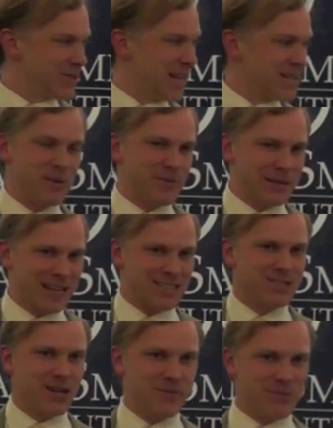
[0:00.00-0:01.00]
Yes, maybe
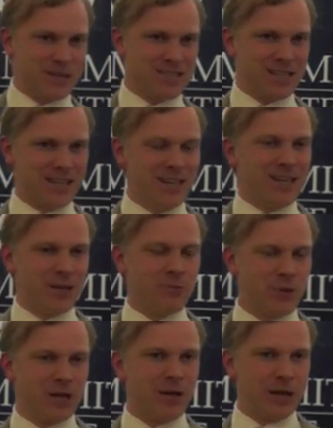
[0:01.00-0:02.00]
next
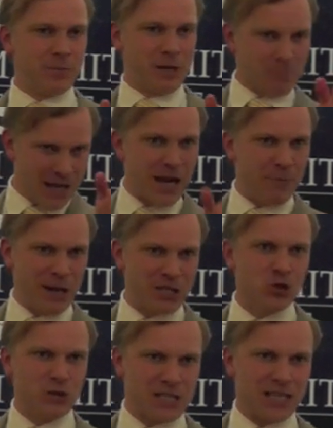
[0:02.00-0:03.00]
time. But my
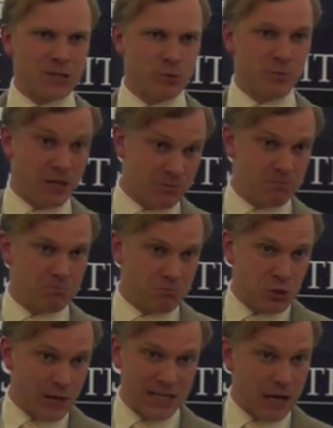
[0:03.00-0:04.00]
short answer would be
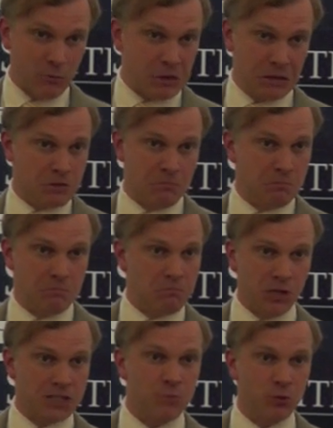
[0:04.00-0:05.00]
you end up with
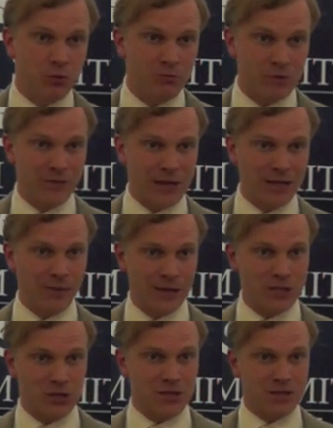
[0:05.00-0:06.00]
multiple
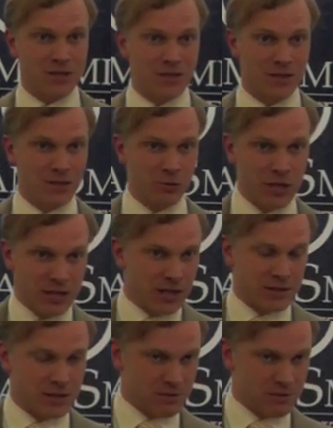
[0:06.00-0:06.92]
re-evaluations in that.